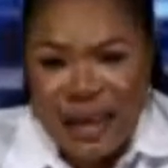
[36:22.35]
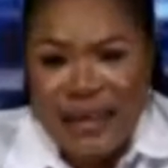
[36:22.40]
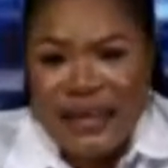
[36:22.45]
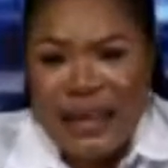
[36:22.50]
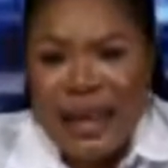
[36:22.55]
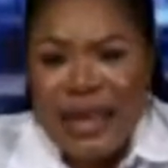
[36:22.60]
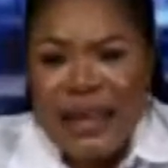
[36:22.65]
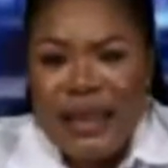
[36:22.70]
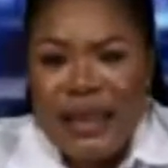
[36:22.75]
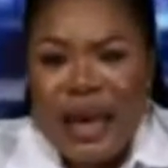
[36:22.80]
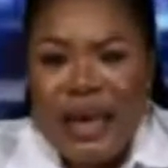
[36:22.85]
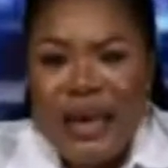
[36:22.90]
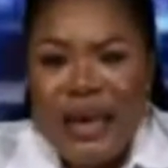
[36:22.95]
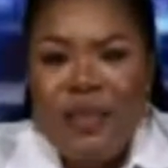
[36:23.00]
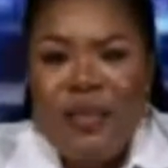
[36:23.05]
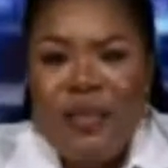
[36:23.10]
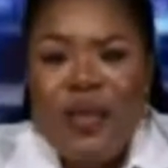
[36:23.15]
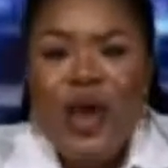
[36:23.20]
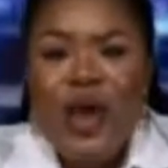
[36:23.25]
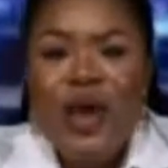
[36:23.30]
take
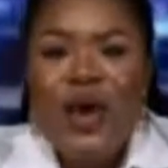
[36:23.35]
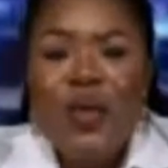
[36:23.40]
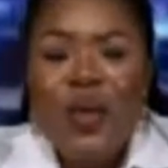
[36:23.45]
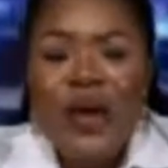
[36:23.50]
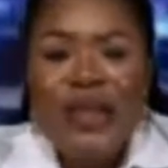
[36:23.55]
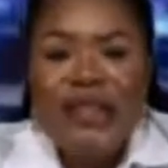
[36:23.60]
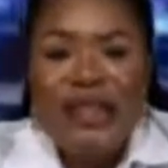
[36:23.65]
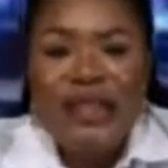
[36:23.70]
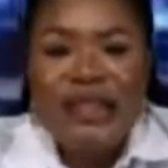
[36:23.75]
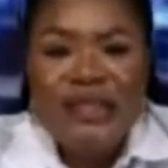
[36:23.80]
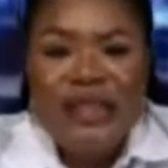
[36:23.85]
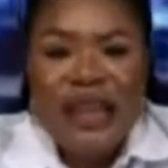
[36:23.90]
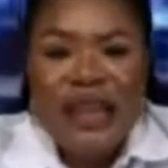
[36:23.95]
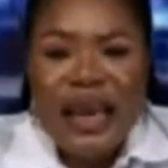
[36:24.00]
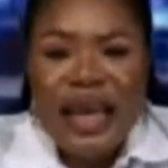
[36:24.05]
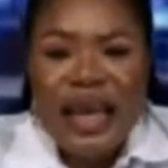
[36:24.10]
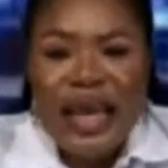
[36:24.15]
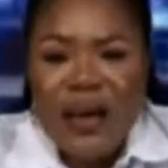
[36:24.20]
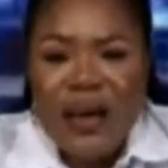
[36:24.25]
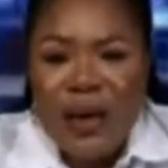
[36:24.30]
that, we
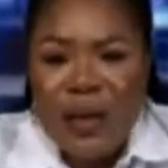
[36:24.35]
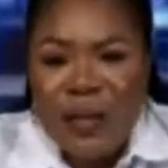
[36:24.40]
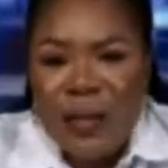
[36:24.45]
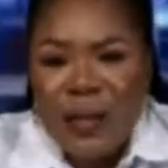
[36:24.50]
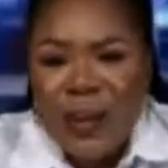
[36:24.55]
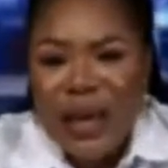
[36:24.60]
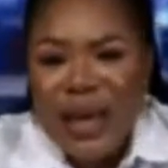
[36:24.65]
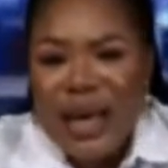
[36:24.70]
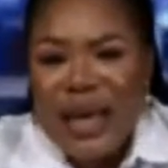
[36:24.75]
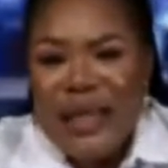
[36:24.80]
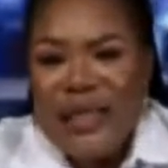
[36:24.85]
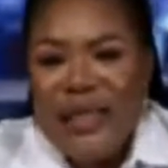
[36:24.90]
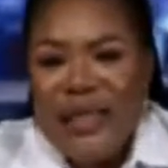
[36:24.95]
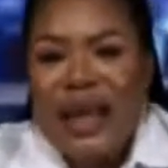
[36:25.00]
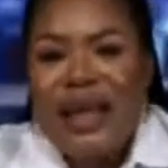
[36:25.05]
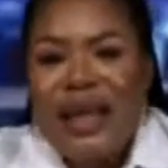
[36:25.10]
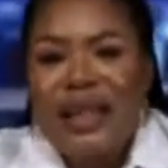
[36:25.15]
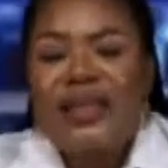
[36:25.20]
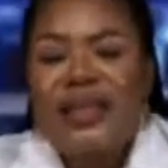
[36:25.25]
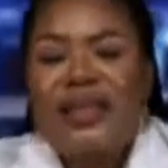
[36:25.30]
sincerely hope
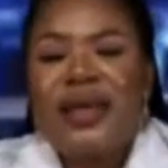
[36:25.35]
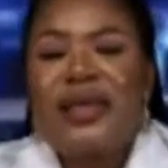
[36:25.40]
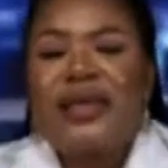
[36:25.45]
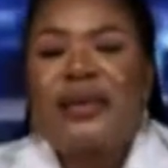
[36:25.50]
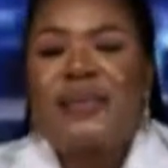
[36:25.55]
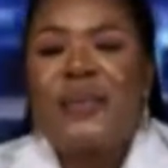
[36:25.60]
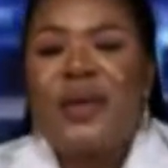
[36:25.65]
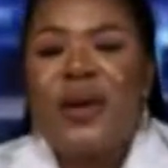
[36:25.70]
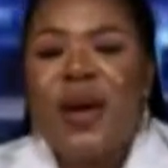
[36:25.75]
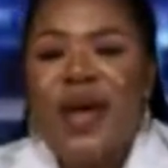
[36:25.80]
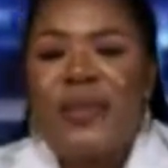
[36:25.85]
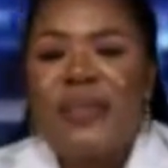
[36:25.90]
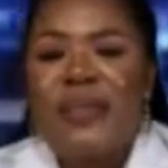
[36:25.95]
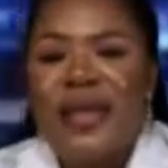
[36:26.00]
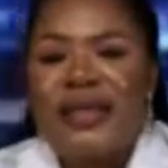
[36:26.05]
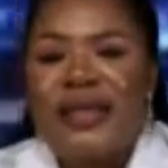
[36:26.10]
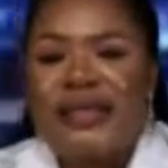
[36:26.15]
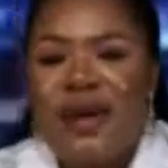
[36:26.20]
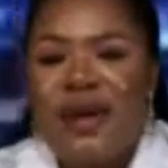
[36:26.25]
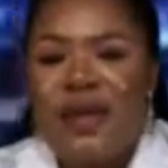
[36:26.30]
that the
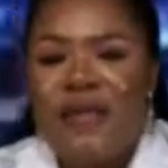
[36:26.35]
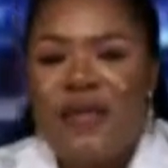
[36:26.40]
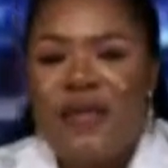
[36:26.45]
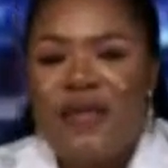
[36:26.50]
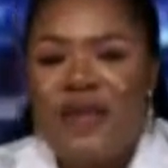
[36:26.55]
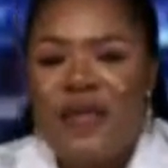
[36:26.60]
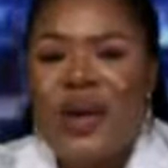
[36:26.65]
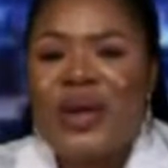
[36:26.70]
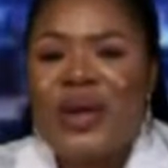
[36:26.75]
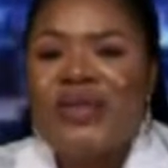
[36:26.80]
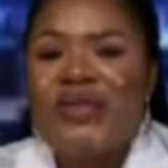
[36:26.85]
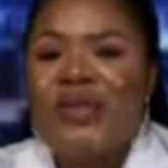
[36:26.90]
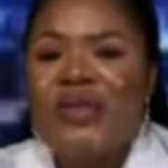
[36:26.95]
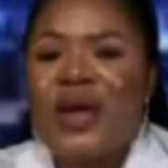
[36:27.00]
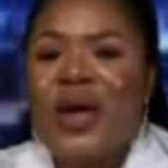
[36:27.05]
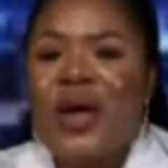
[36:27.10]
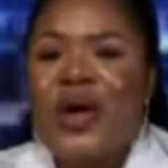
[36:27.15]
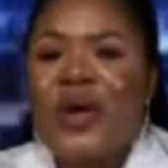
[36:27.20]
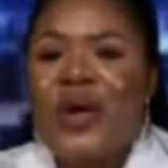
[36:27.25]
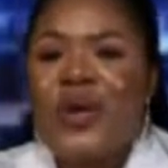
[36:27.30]
deployment of a force
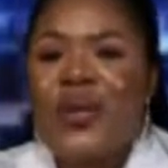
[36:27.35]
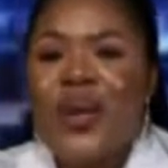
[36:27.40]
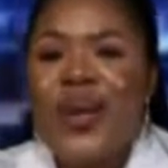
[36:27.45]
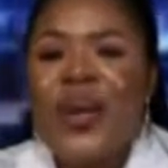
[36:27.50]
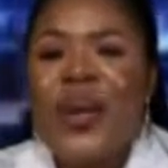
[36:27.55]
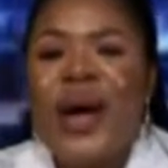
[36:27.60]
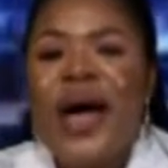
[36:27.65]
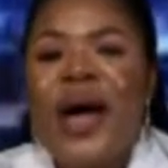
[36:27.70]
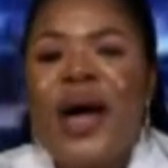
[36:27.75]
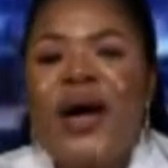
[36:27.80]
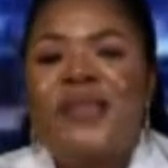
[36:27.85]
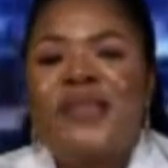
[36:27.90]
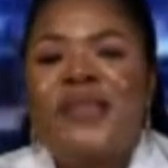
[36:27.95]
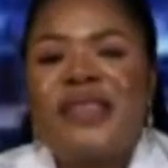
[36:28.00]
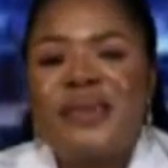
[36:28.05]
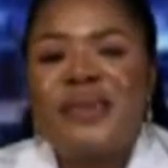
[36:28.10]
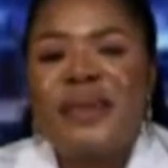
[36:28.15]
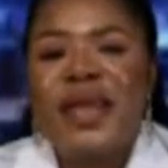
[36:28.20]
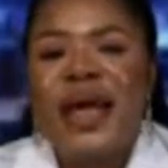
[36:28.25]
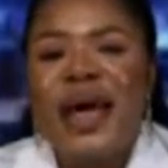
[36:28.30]
will help
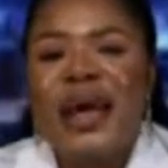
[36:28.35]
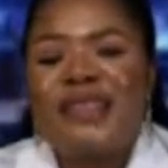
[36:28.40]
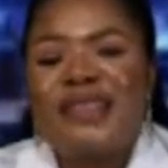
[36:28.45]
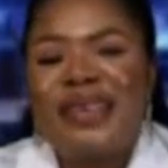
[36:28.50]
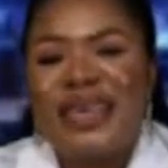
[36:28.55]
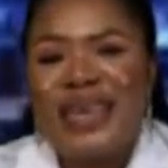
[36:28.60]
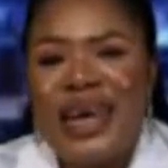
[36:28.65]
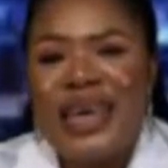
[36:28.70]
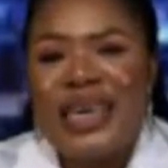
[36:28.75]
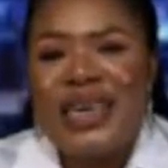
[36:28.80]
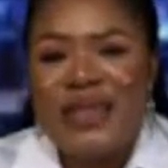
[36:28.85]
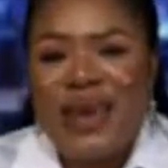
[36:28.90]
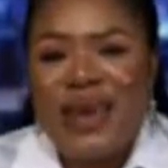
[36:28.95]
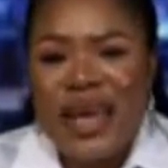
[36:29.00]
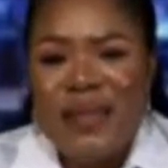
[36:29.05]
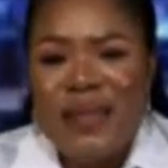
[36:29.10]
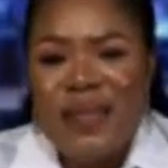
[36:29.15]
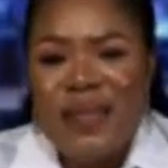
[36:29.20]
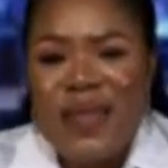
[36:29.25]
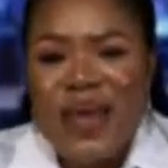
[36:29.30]
stabilize the country
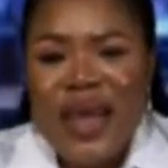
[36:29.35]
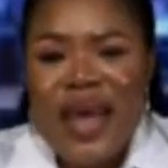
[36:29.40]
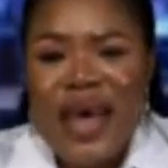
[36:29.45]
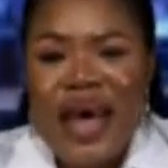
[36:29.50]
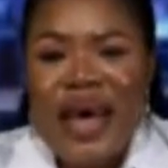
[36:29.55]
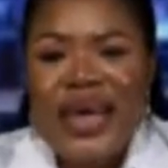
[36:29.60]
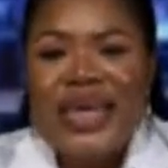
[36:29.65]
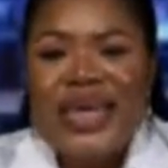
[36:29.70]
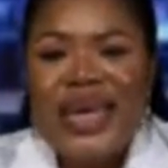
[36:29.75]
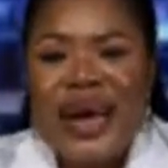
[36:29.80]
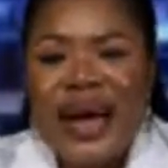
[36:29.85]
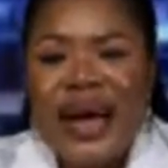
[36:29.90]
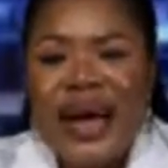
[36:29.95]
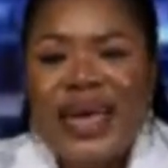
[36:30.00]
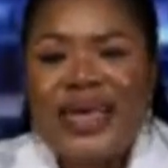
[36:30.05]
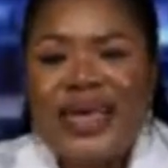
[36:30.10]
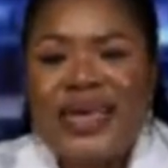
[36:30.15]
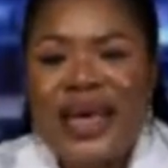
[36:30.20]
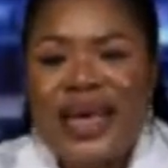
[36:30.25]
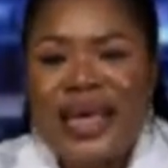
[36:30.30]
and
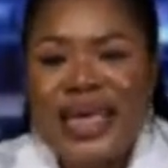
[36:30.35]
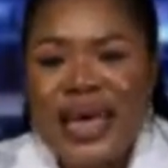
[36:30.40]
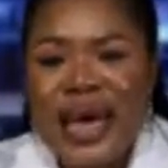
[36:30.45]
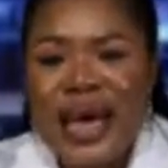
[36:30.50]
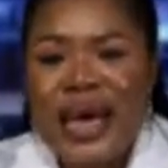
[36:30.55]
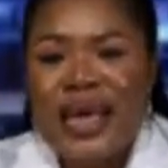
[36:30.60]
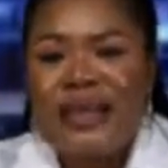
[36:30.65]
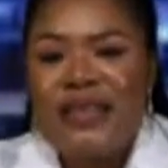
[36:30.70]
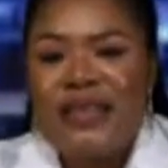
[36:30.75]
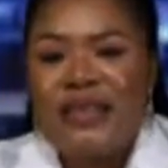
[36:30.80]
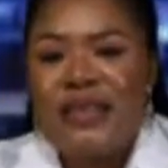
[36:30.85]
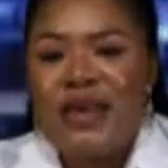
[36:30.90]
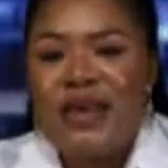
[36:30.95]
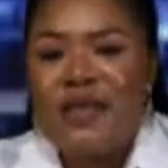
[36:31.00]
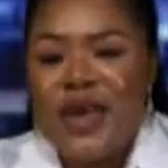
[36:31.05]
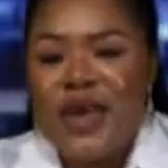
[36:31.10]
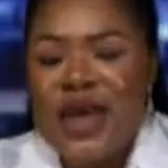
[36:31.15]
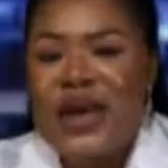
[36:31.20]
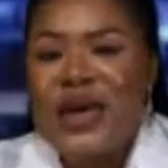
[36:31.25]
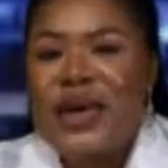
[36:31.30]
guide against the
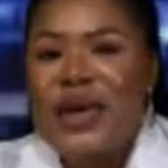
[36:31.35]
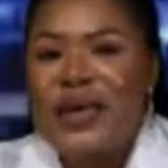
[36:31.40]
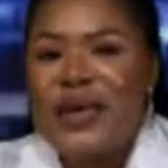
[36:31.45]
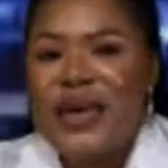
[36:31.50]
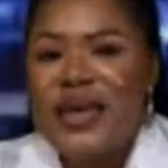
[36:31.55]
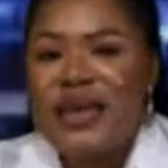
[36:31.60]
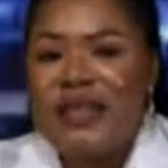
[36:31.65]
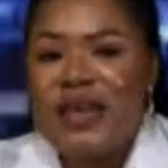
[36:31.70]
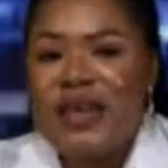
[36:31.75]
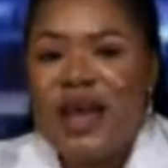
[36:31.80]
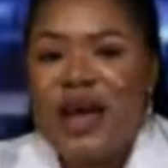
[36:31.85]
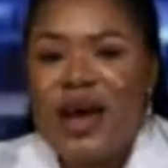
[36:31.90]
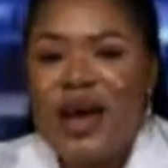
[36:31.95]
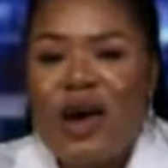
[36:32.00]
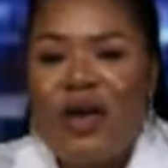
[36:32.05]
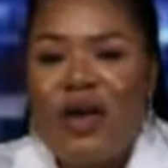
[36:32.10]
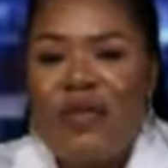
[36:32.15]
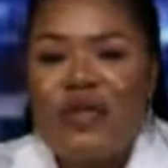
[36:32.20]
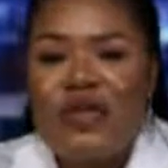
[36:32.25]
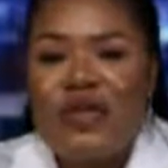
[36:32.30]
reoccurrence
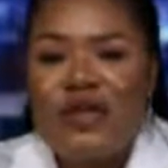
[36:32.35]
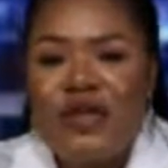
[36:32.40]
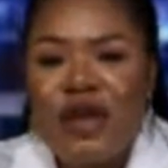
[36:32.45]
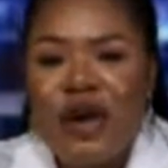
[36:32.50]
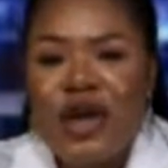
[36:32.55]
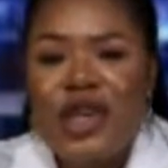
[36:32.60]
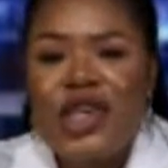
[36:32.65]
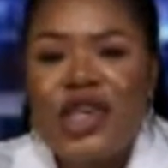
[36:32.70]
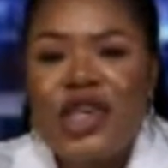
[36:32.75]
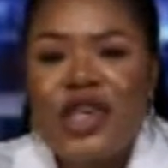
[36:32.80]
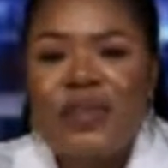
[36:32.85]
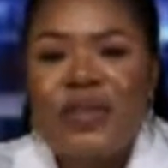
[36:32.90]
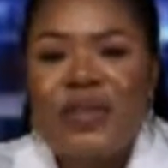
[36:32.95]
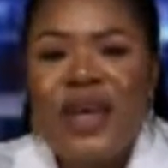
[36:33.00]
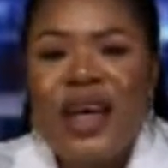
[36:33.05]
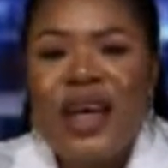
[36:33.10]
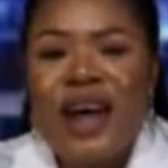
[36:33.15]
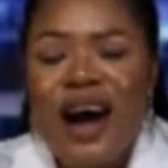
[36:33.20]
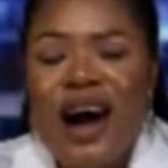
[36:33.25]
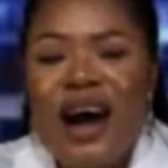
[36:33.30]
of such
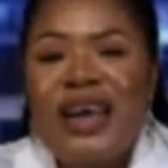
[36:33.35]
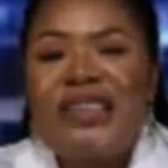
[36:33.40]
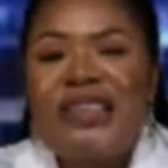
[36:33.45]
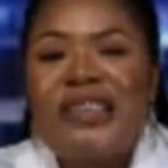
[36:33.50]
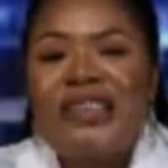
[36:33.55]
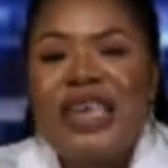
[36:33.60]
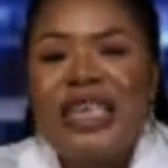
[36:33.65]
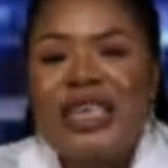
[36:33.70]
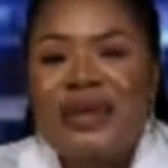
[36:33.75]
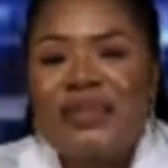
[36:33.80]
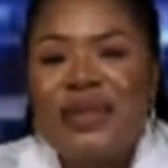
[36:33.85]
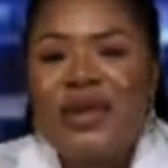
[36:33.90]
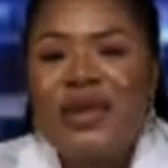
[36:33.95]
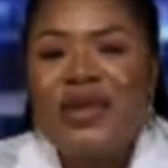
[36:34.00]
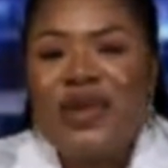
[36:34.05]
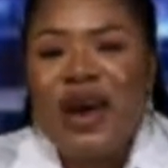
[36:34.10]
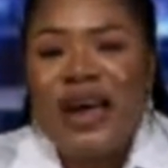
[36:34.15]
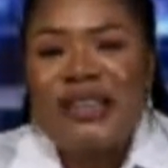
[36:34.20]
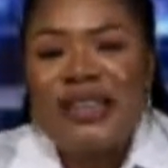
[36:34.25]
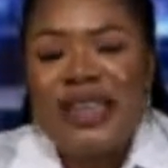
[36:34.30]

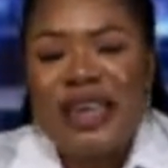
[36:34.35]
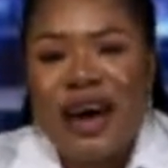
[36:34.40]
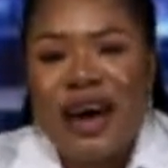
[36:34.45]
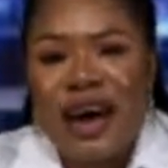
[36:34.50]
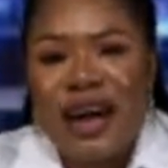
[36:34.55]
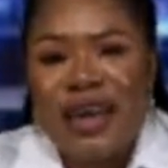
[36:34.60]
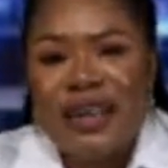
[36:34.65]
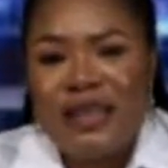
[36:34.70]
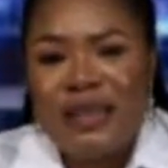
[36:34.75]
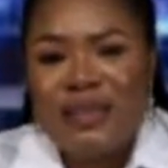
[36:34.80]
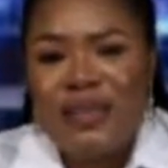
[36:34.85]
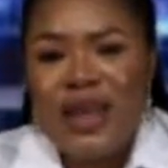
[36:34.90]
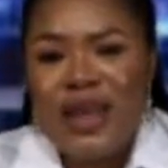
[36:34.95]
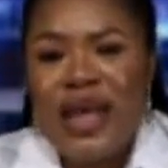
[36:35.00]
anti-democratic acts.